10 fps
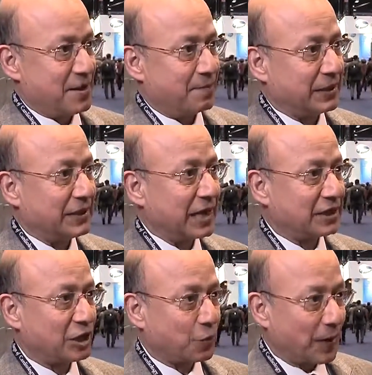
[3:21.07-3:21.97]
But
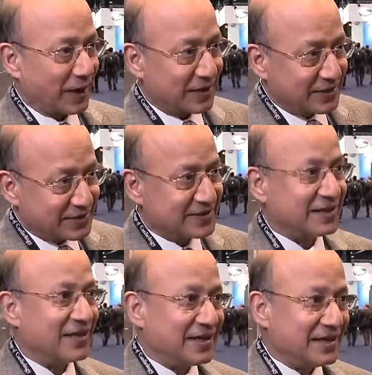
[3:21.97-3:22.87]
that requires
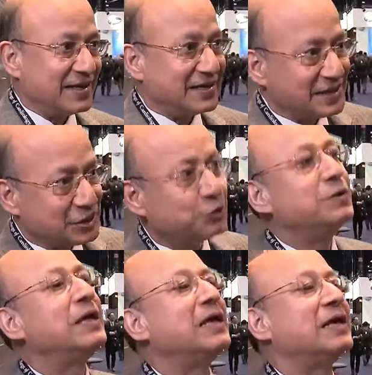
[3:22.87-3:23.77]

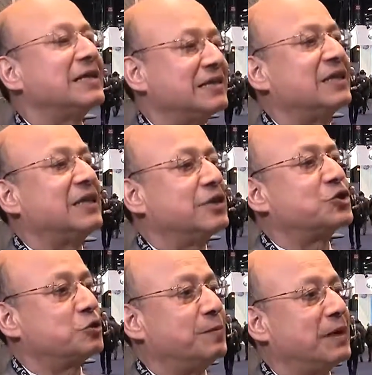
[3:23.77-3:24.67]
tuning the
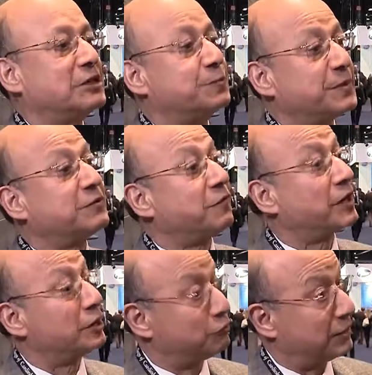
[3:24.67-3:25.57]
instrument
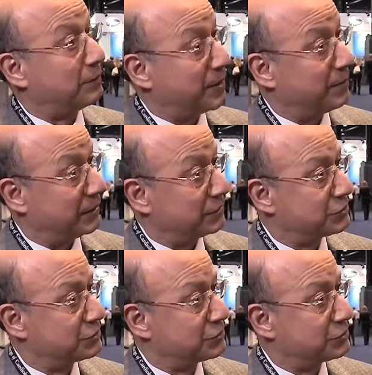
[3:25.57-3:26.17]
specifically to that bubble.